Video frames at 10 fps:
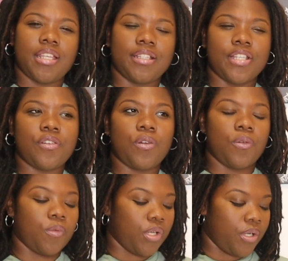
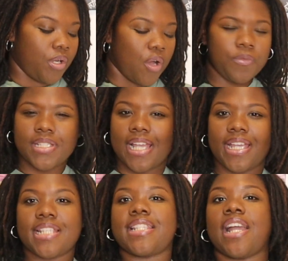little notes, I
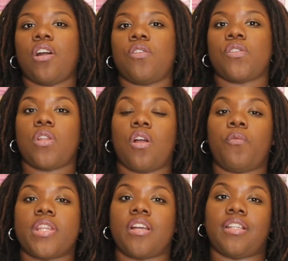guess, that goes along
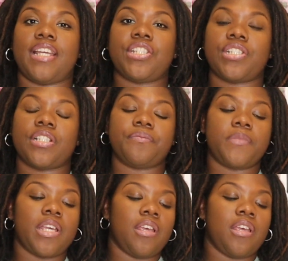with her lecture.